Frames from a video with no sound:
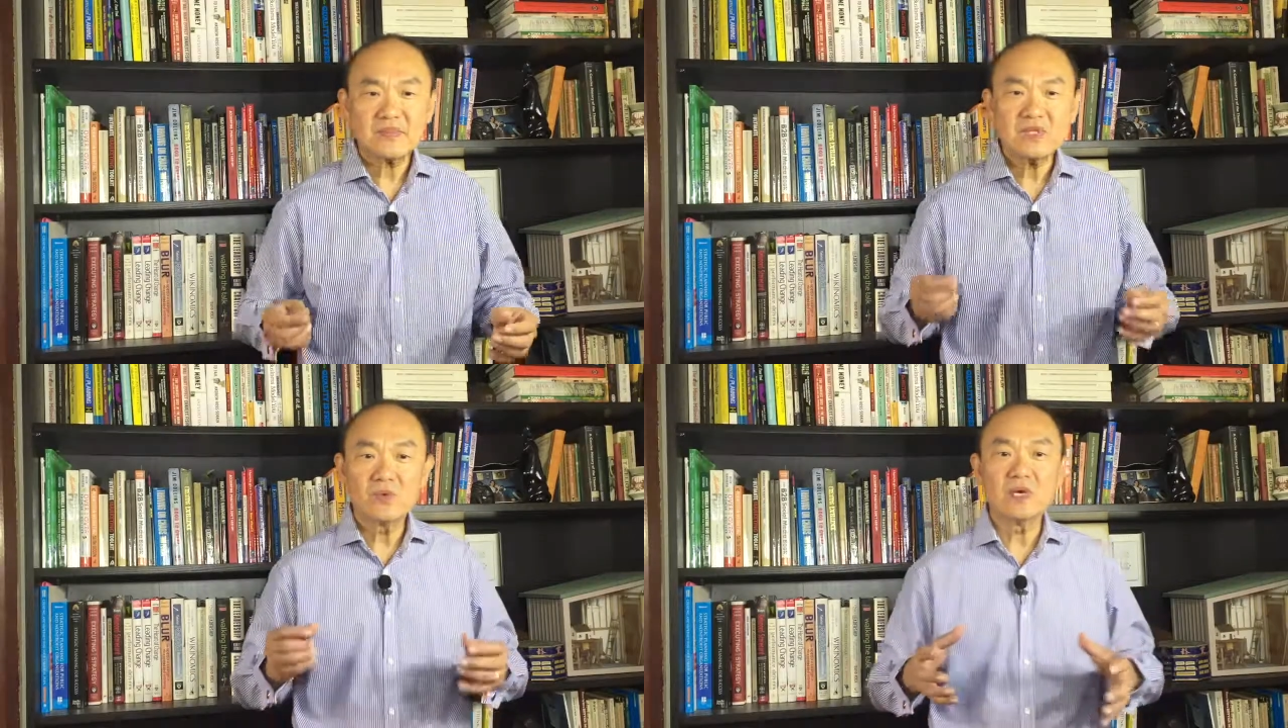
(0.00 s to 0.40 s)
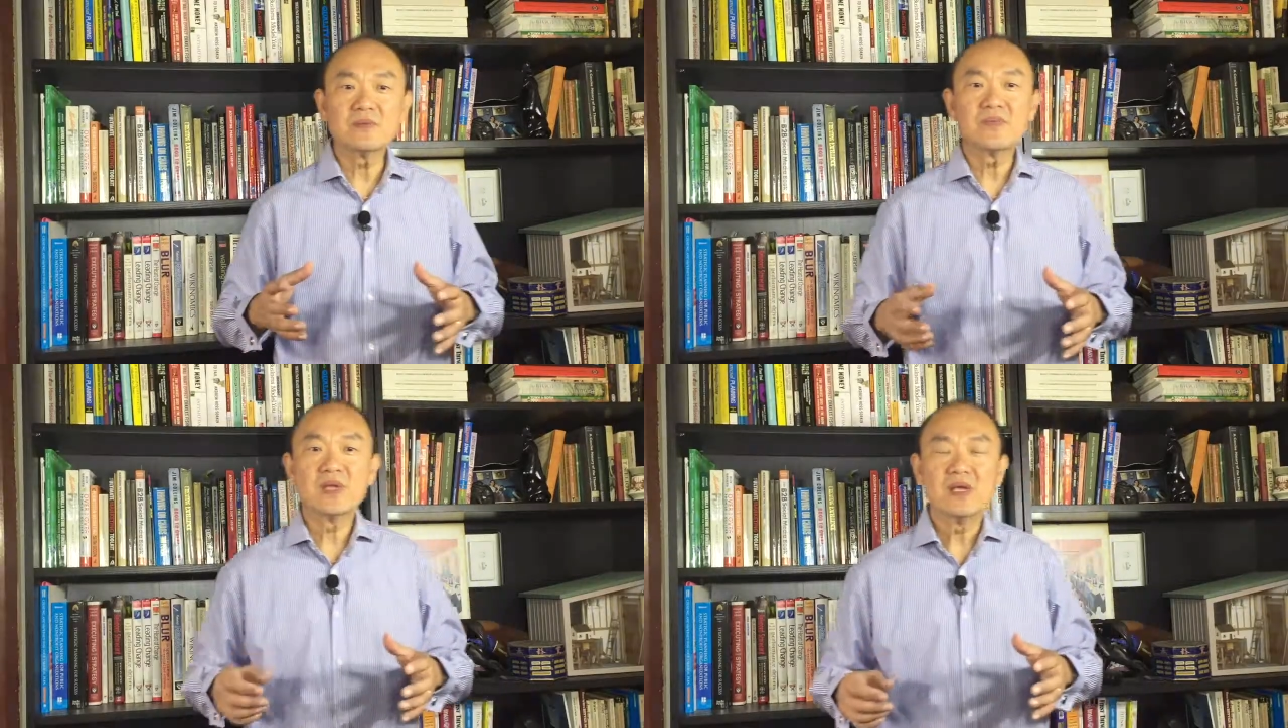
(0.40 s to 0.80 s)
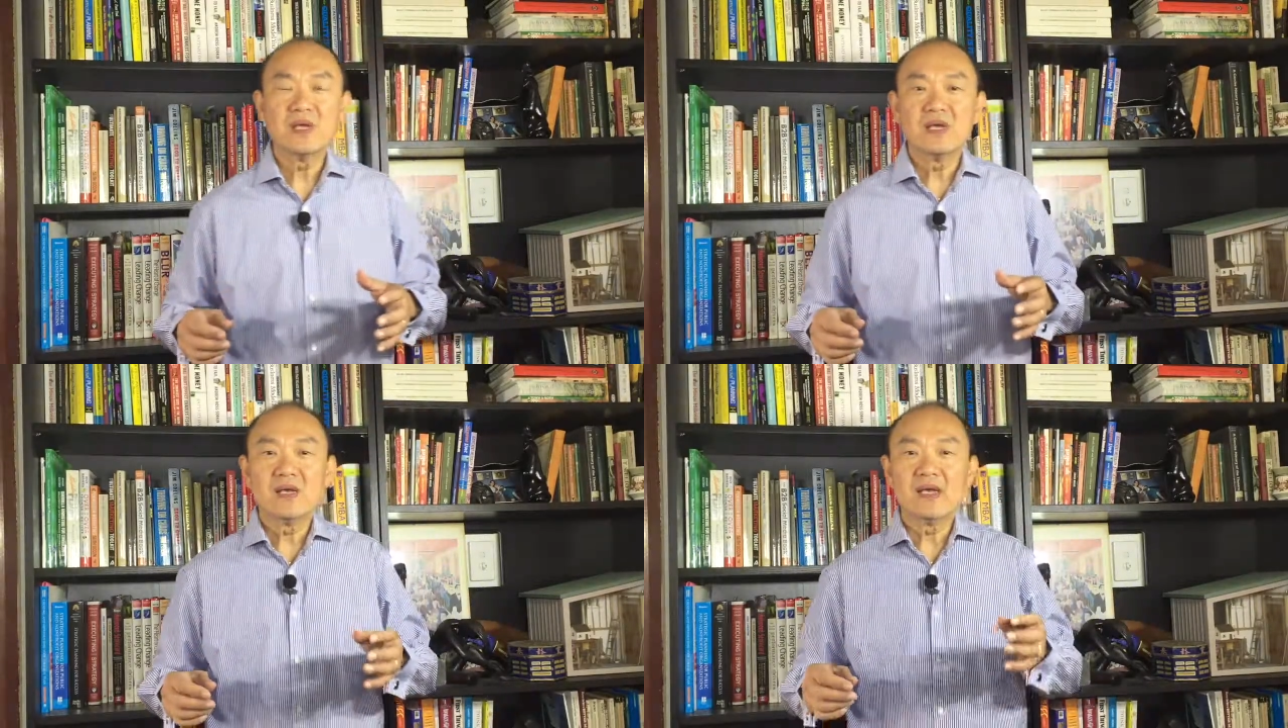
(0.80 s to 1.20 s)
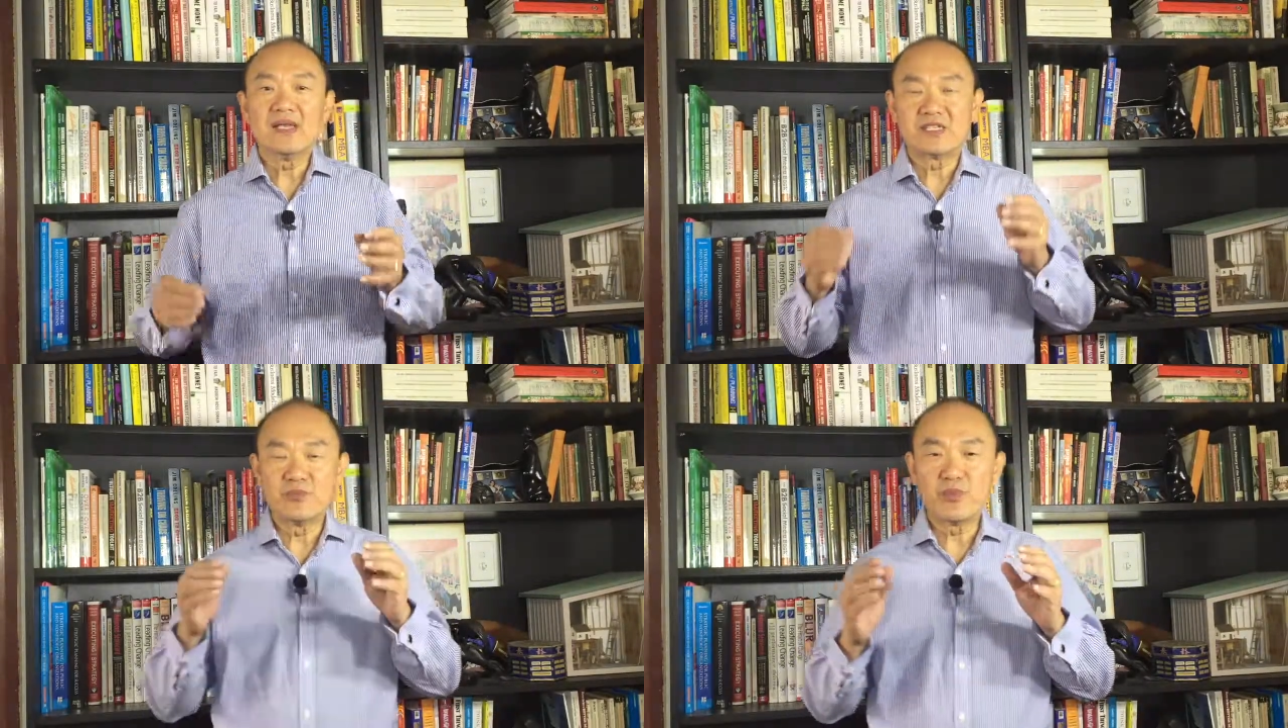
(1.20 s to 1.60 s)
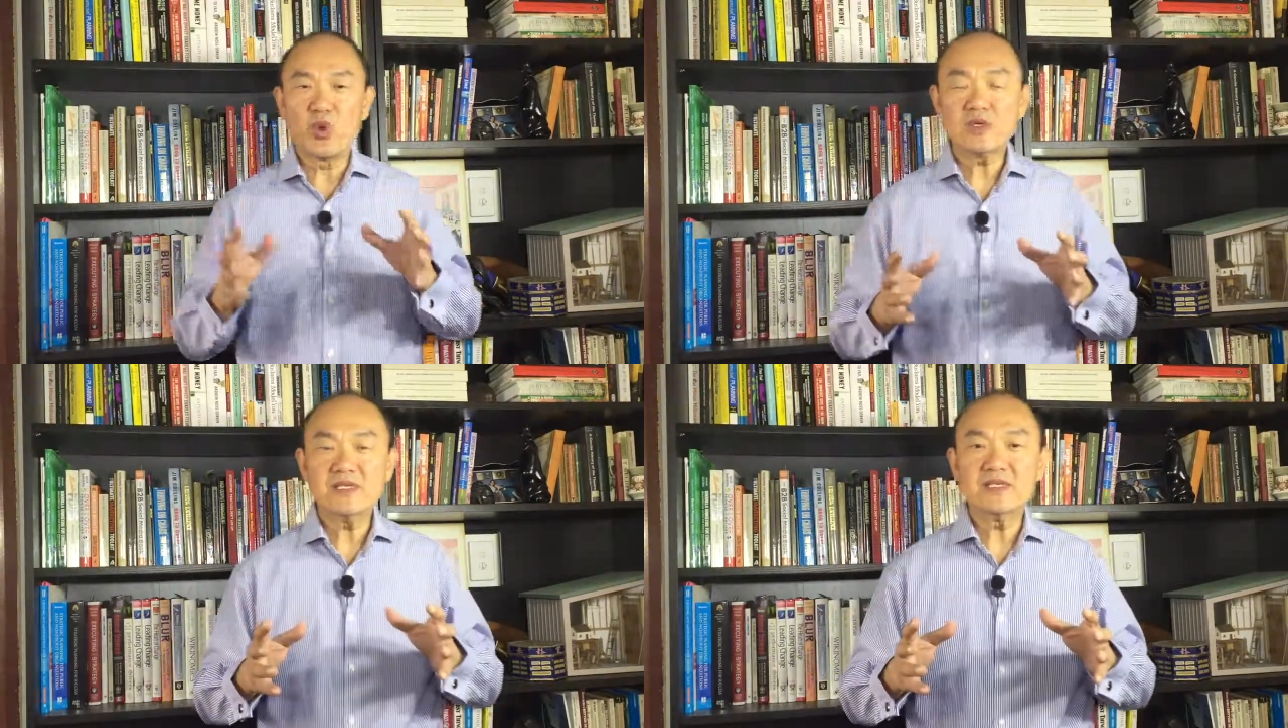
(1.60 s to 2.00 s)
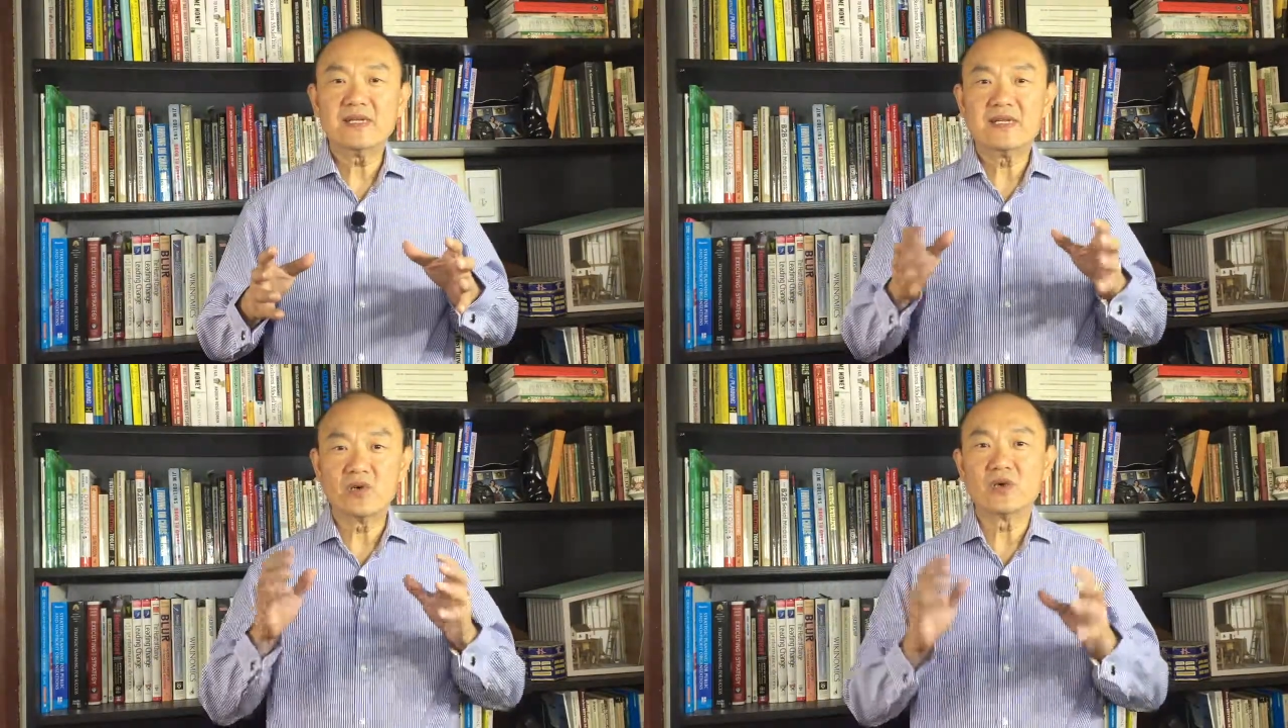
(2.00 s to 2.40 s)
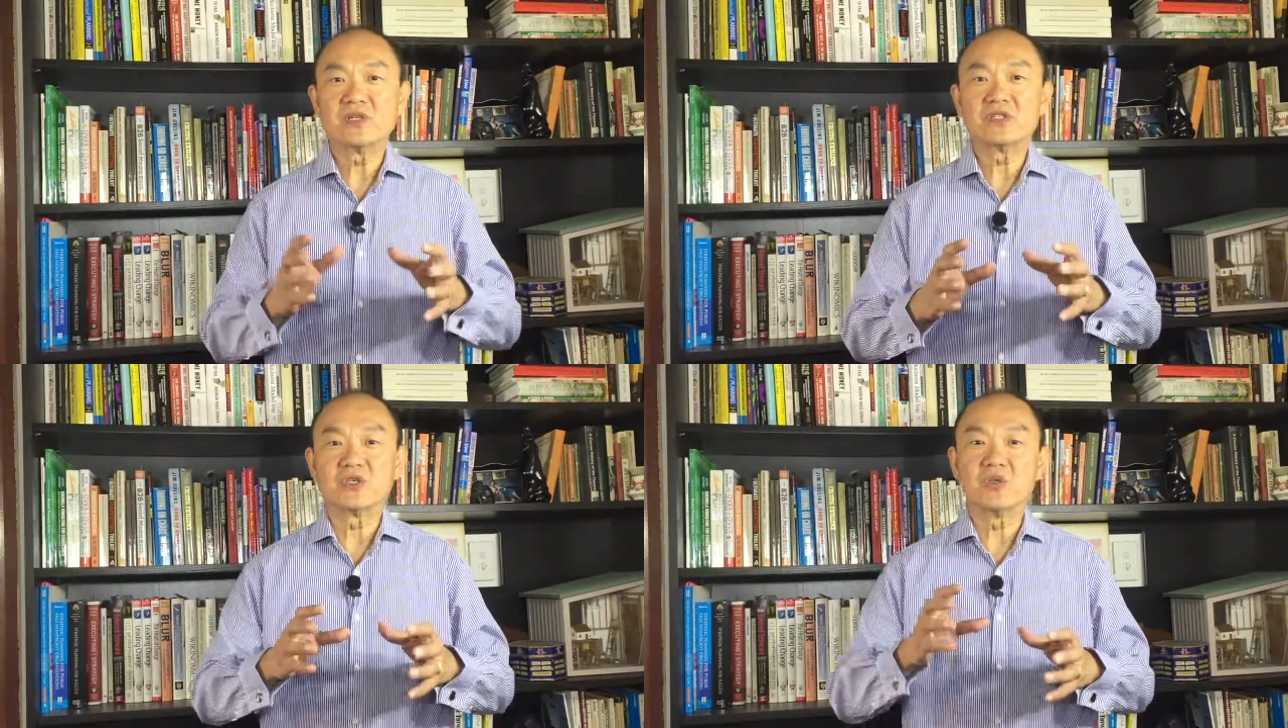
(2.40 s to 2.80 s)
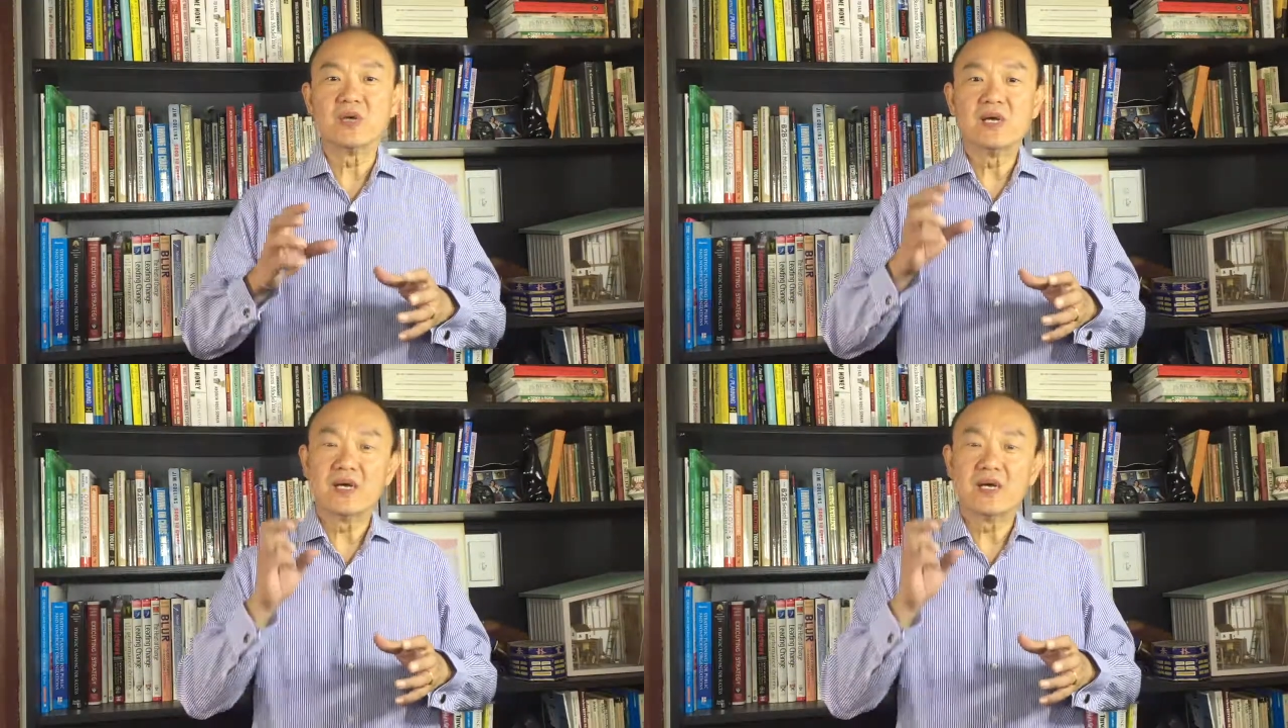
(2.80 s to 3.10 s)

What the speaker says: Well, it's important in order to